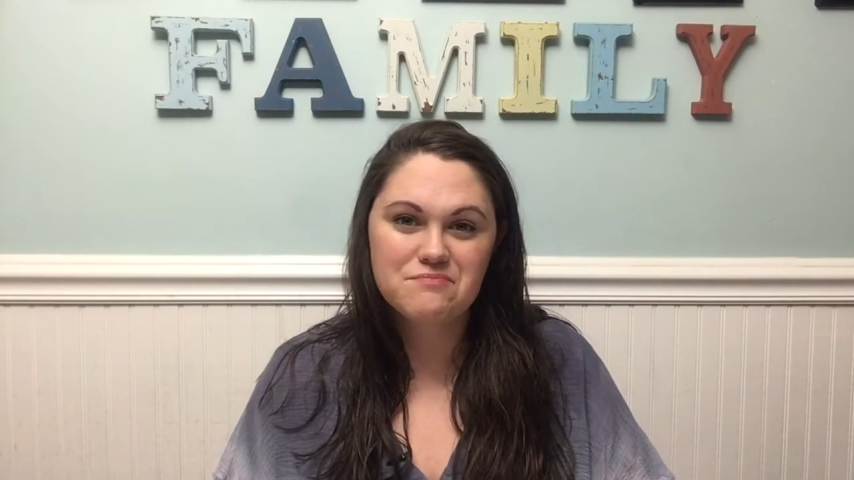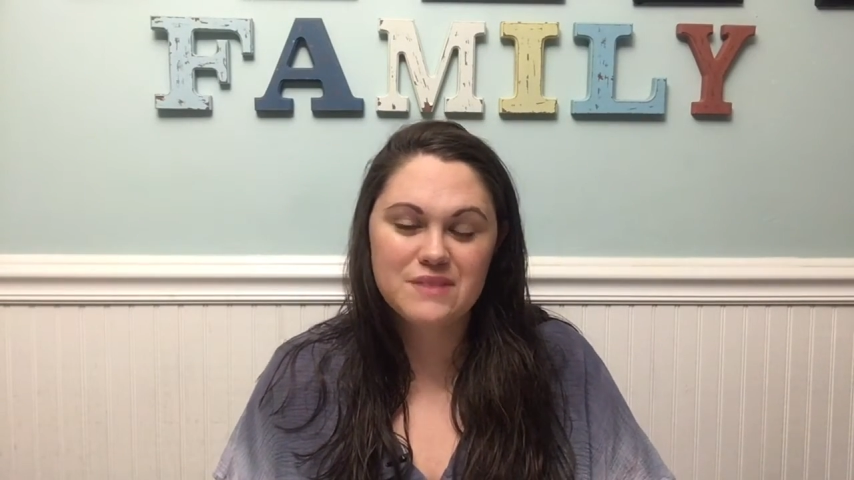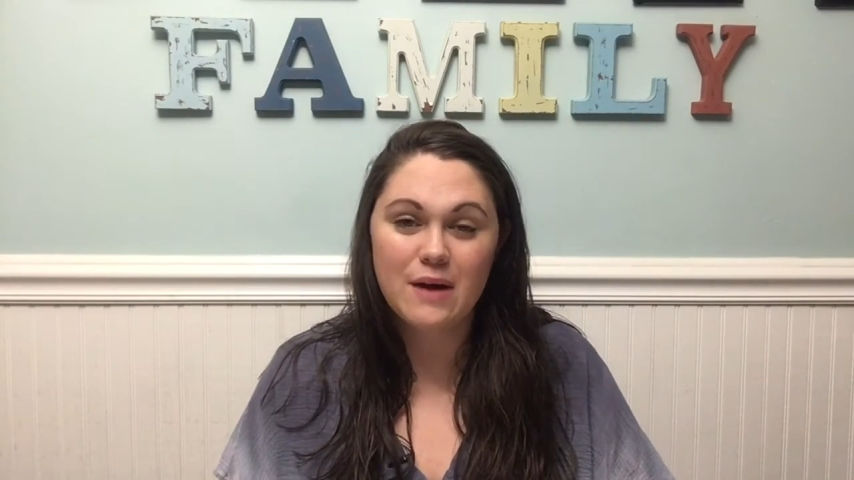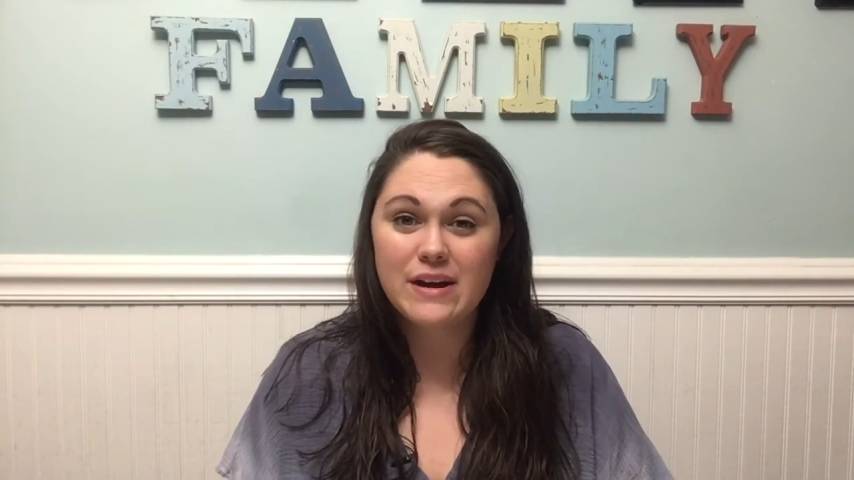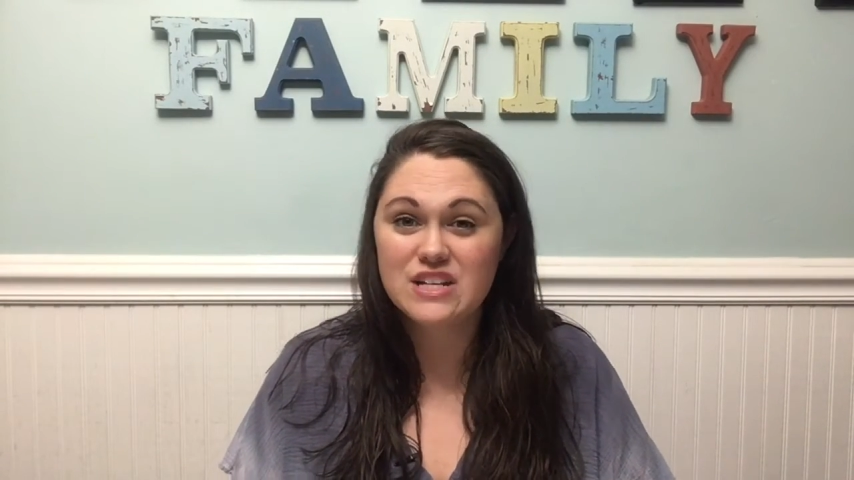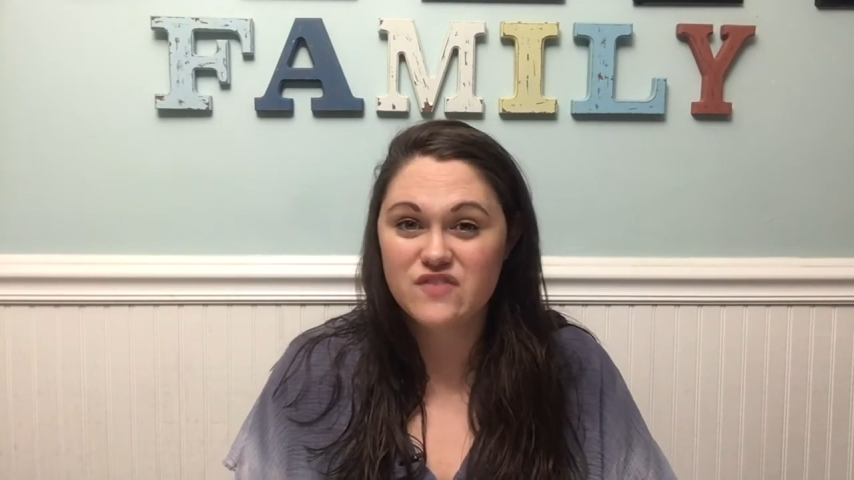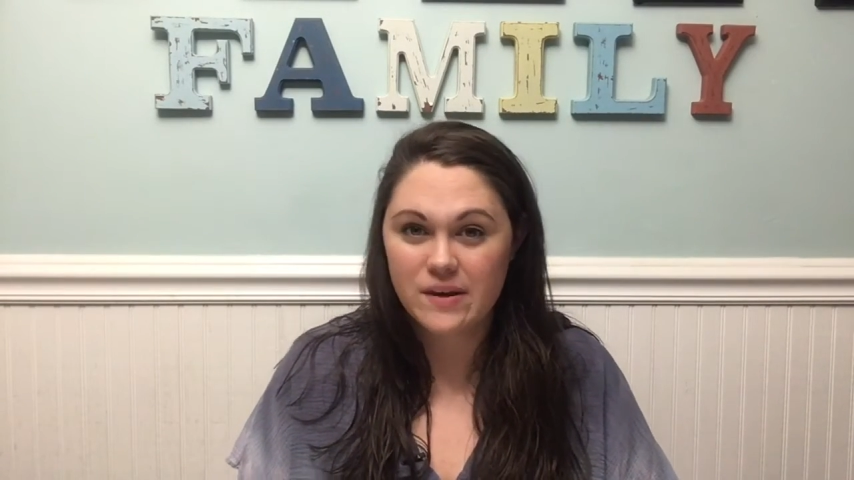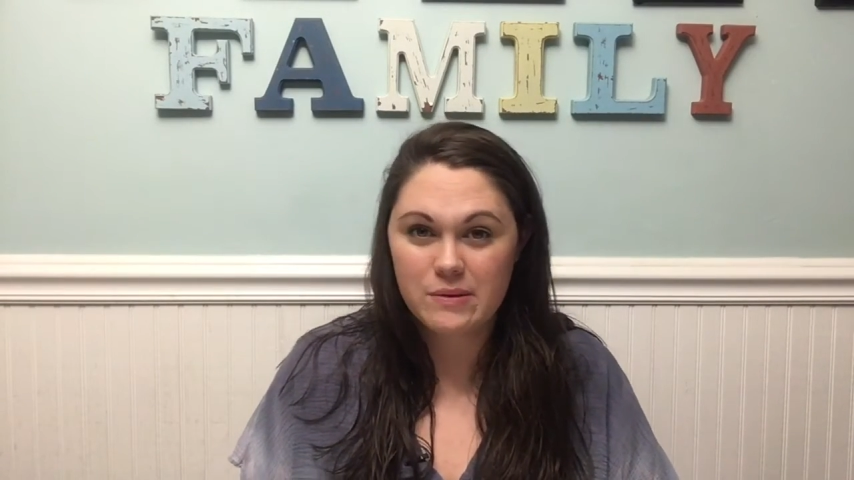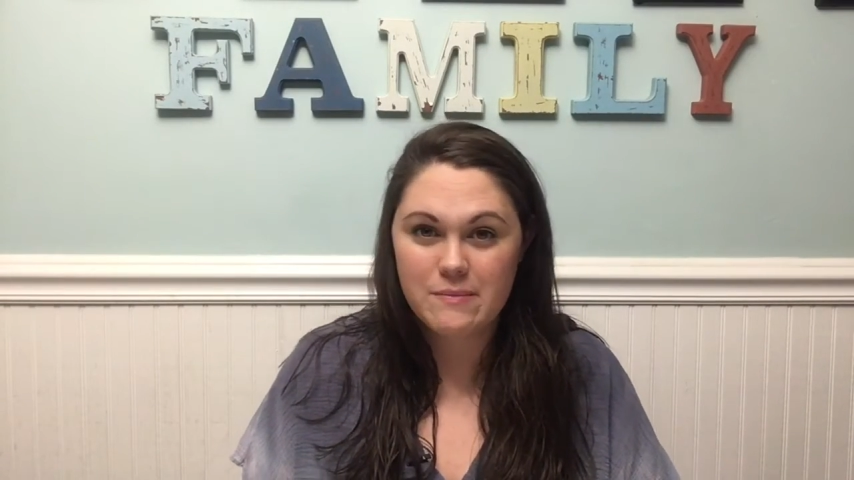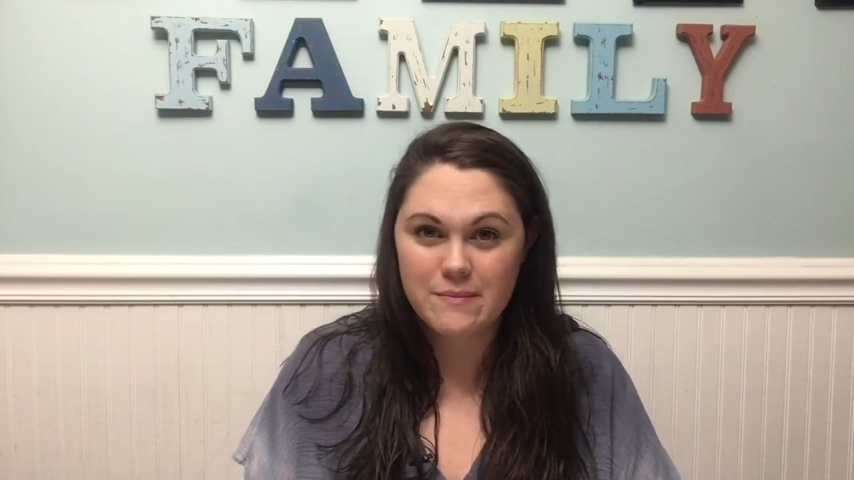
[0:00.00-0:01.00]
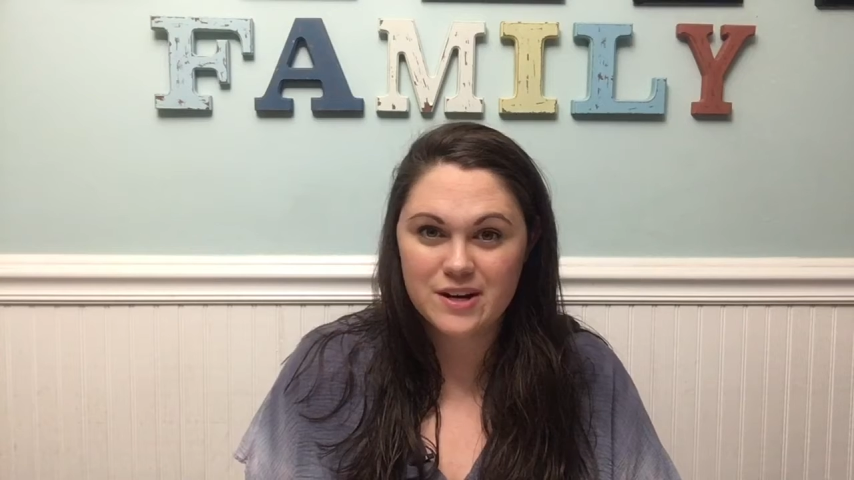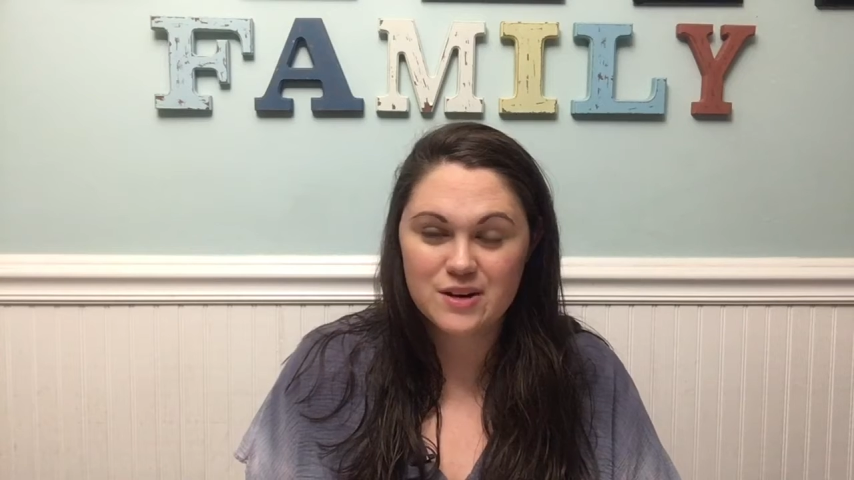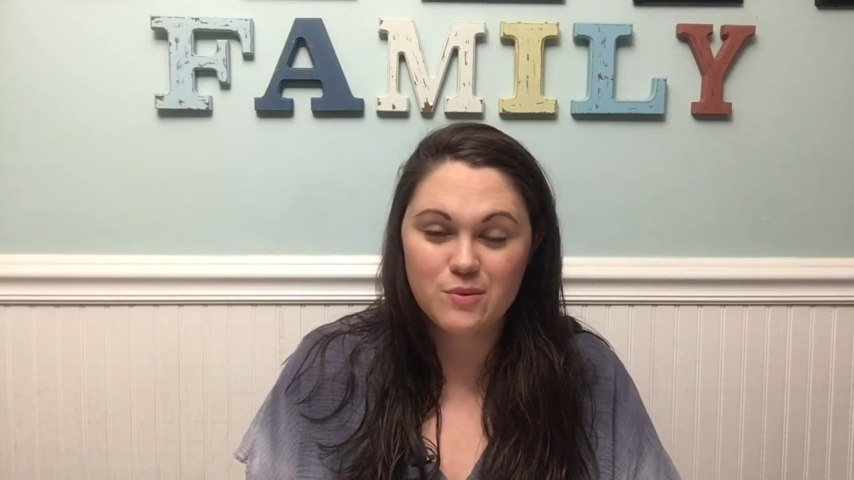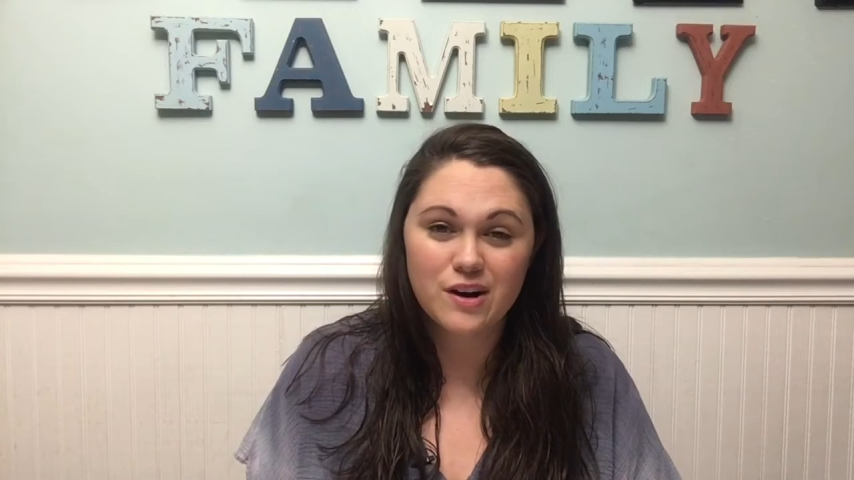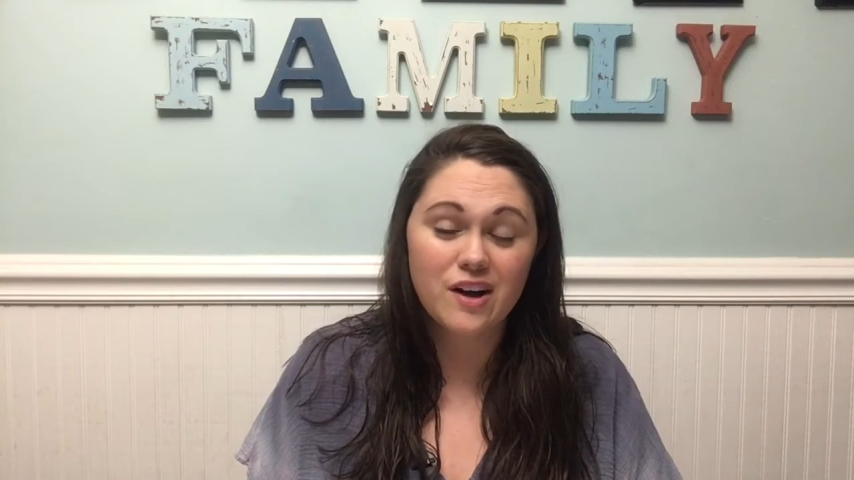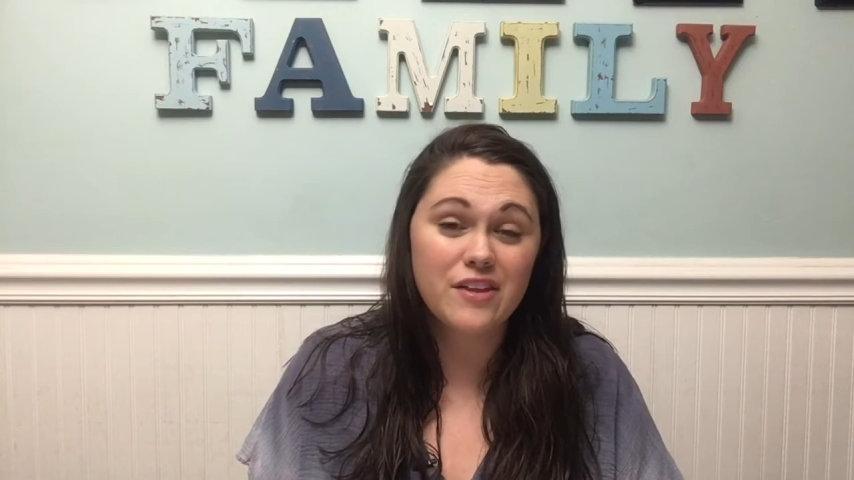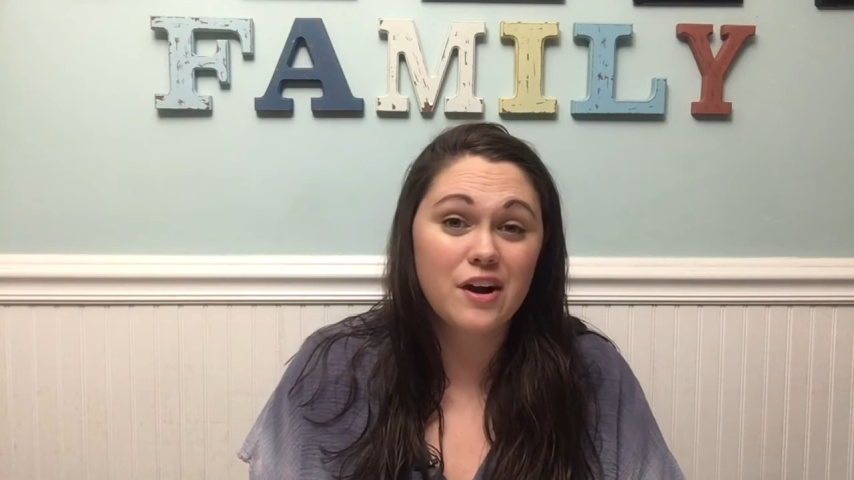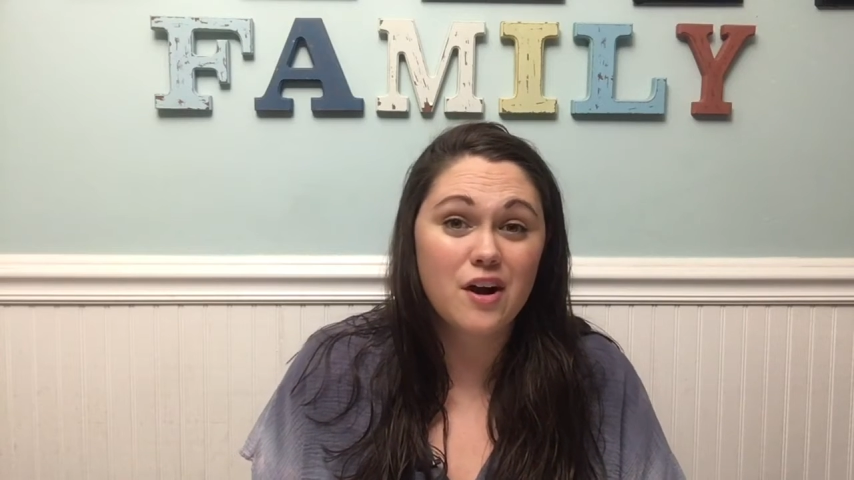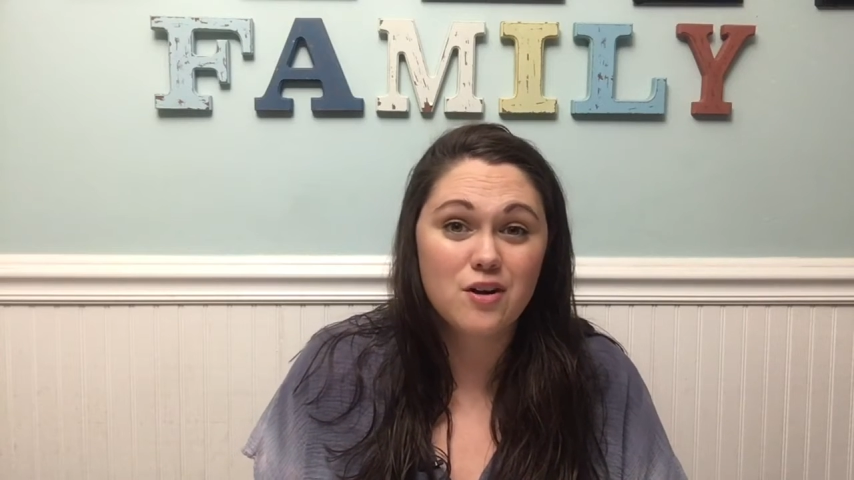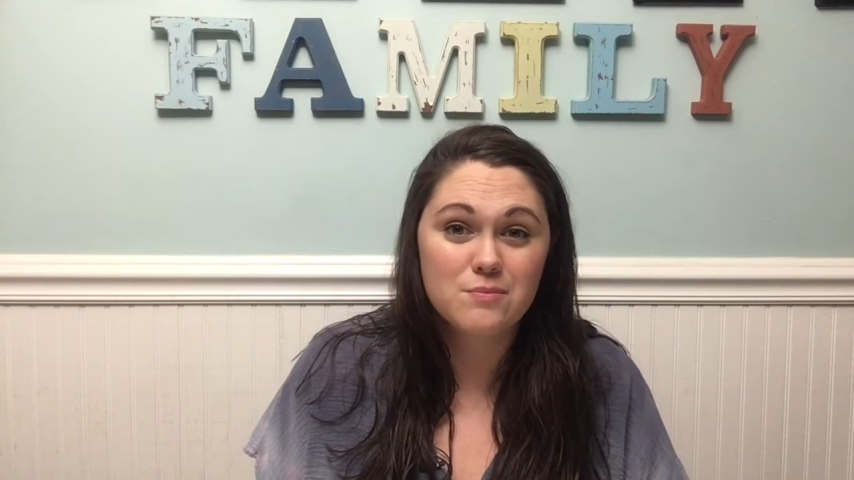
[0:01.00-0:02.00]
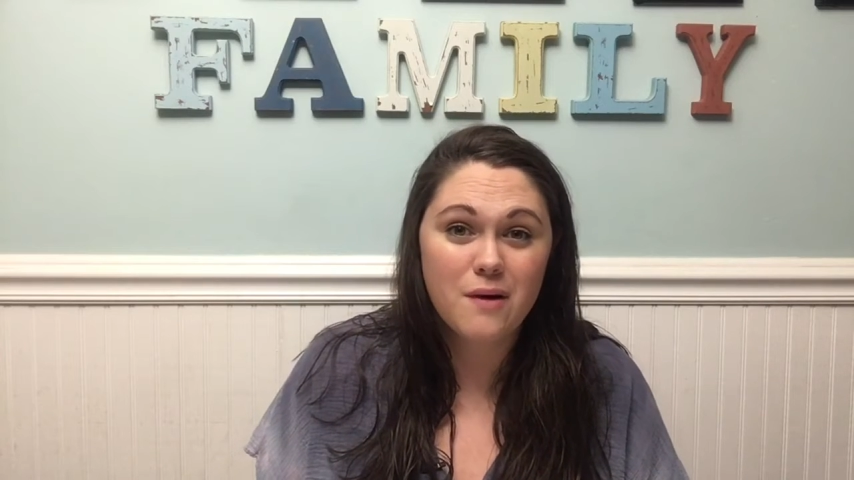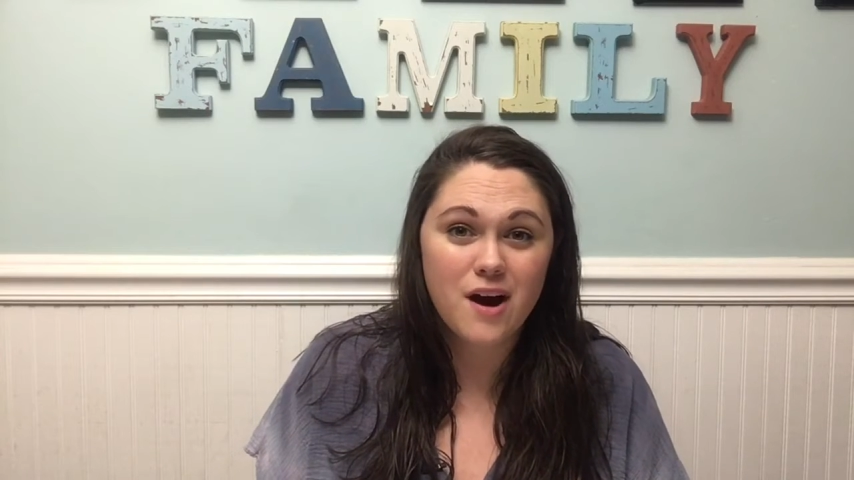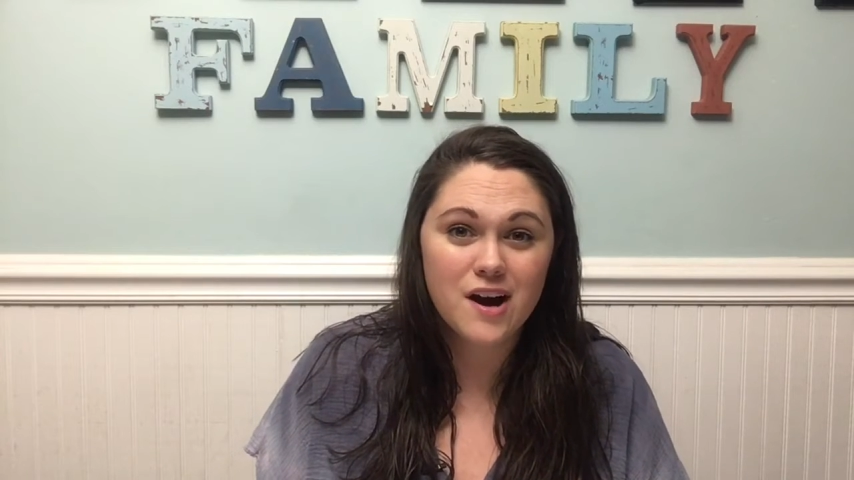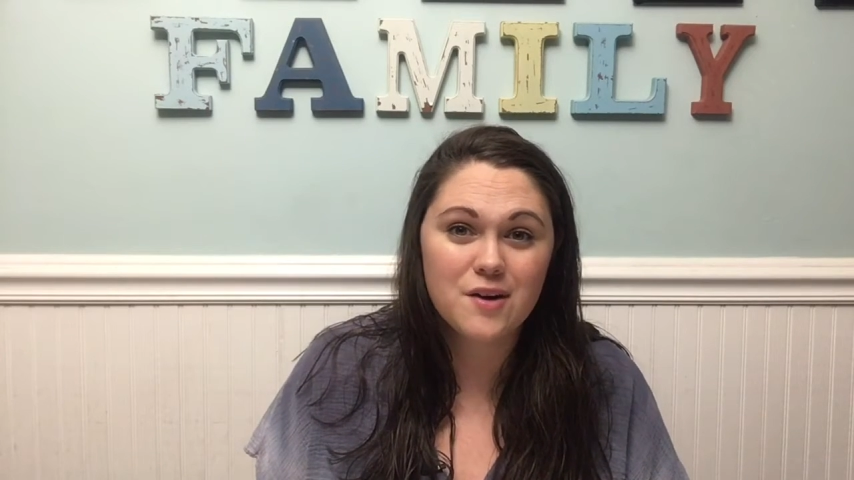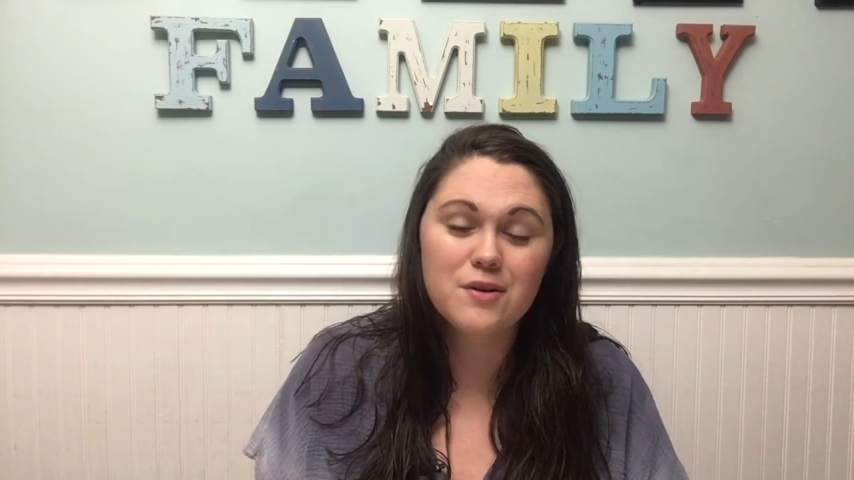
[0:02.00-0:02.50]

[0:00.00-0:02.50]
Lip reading: Now, each family member can work on their own part,